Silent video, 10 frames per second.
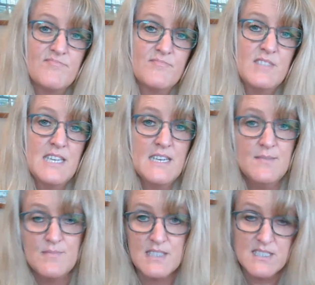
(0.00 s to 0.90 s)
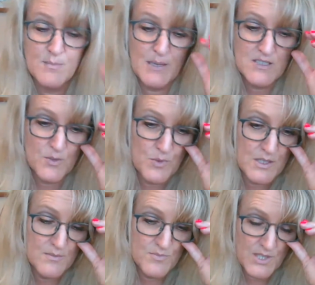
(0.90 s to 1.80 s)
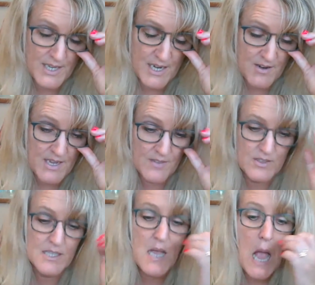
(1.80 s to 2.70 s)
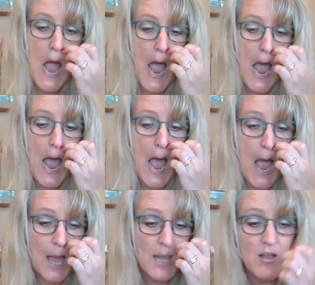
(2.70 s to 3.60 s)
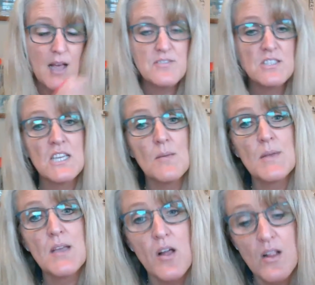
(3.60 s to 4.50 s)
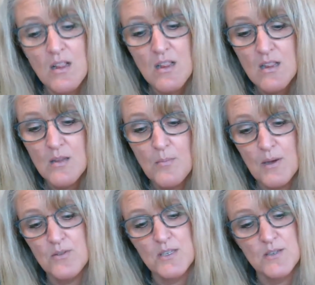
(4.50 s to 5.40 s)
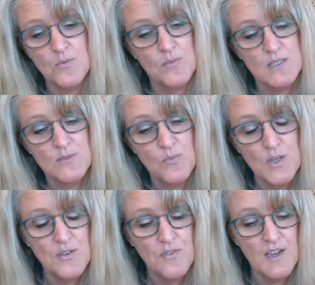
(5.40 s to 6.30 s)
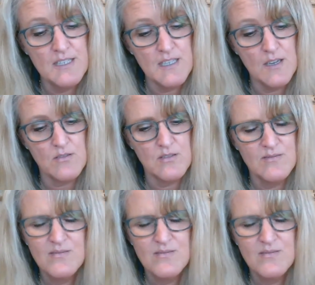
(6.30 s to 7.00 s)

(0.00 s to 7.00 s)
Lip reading: Yeah, I expect it will, said Harry heavily. You'll have to tell me all about it and what you find out.